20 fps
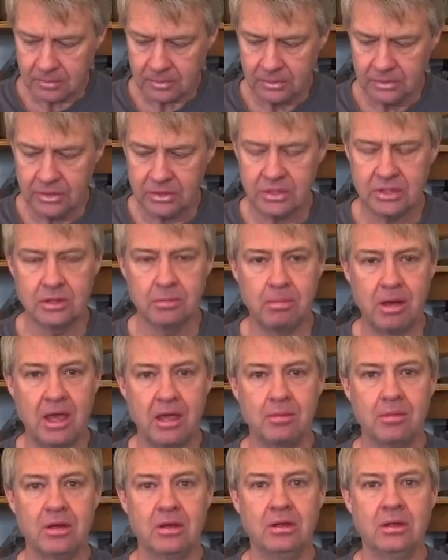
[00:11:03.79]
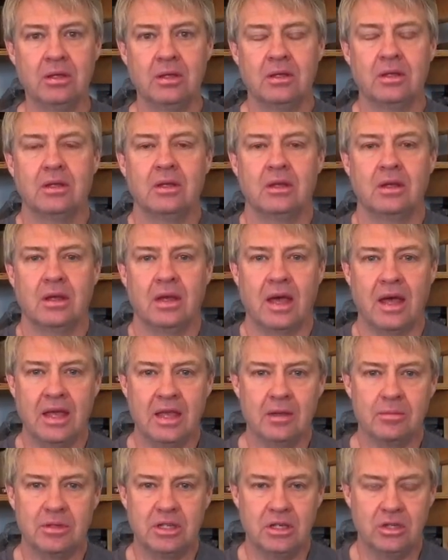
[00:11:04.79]
This is the BEMA
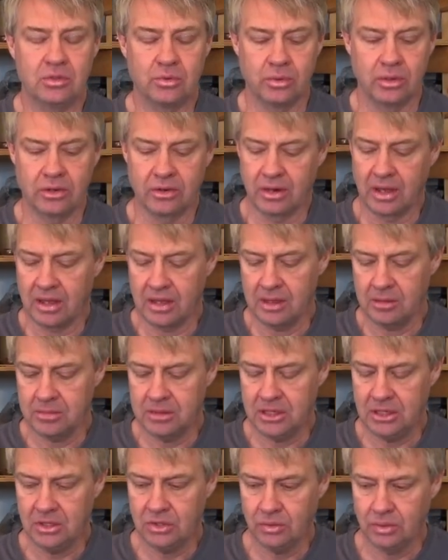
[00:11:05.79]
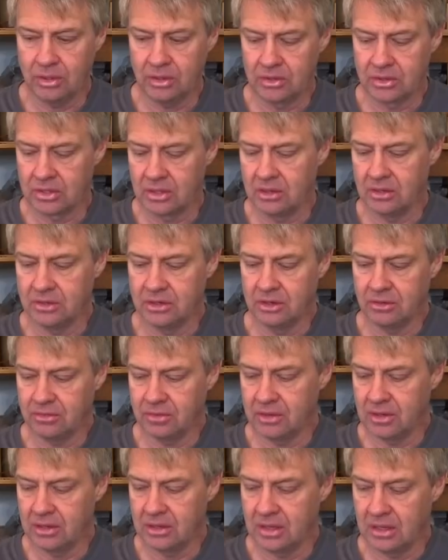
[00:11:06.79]
AMT tweeter. An AMT tweeter is a little
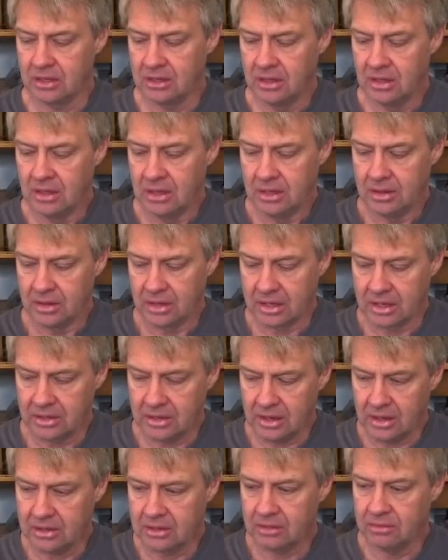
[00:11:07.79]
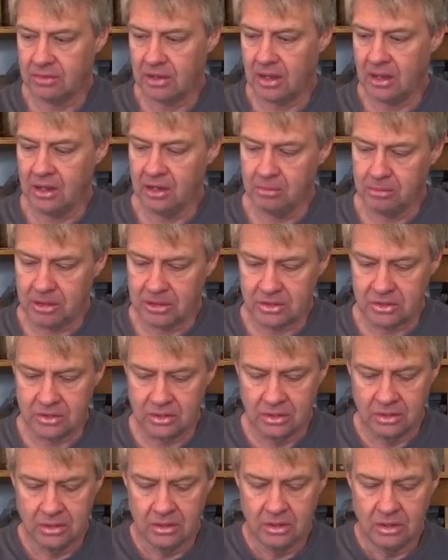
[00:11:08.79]
different in that the conductive elements
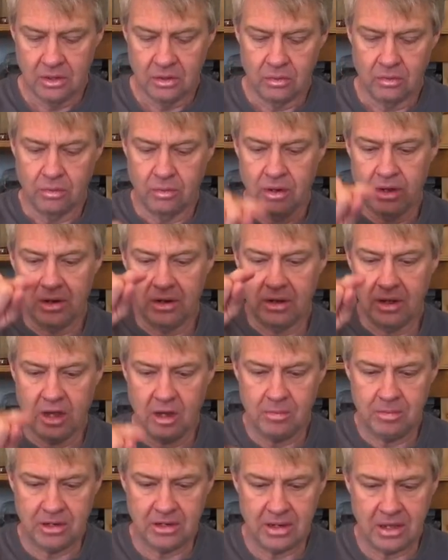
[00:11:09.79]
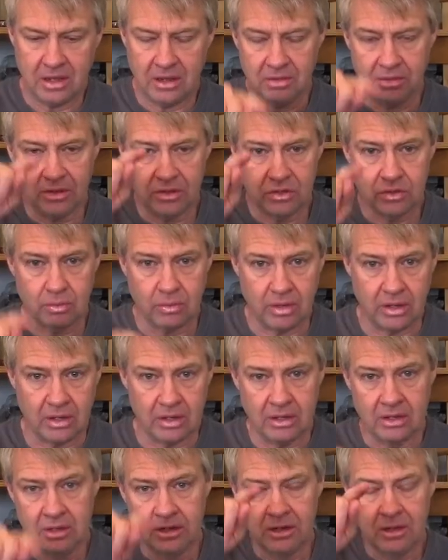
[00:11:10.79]
run up and down this
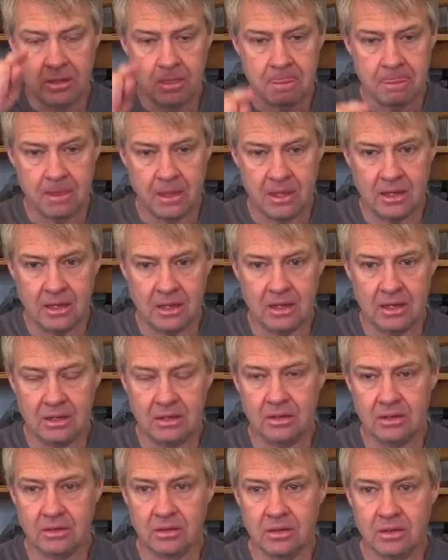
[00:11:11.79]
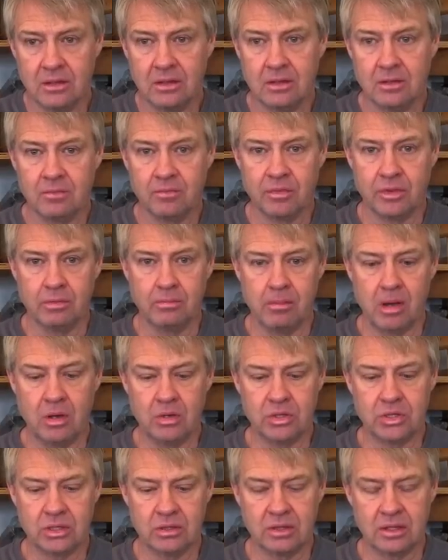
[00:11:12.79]
way, and the
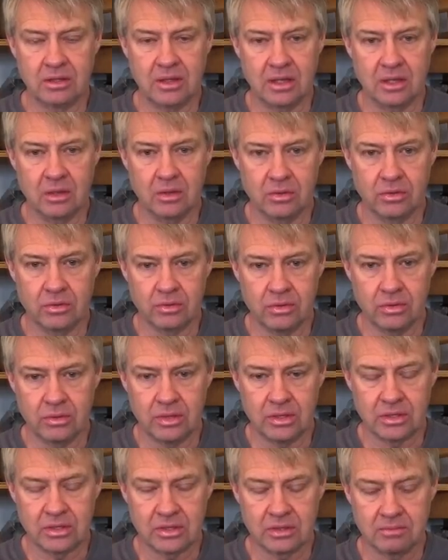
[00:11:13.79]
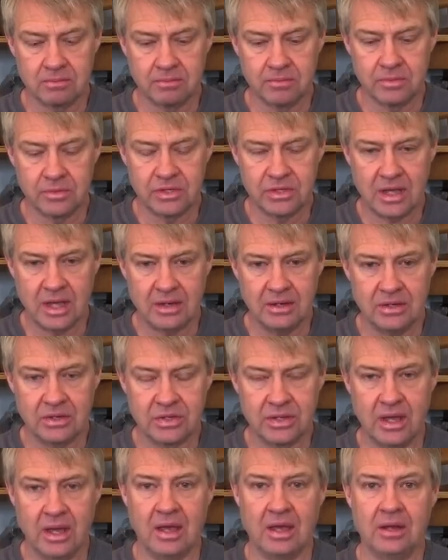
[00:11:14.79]
motion that they go through is side to
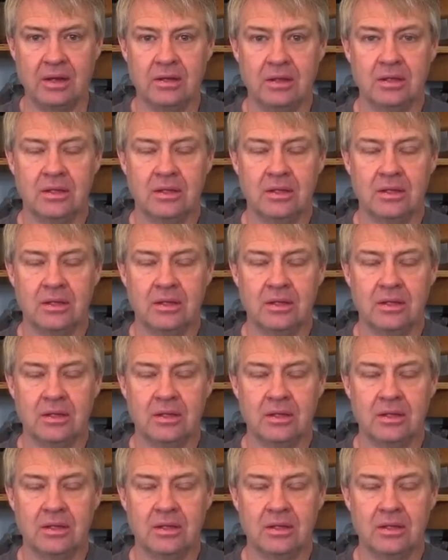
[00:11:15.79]
side.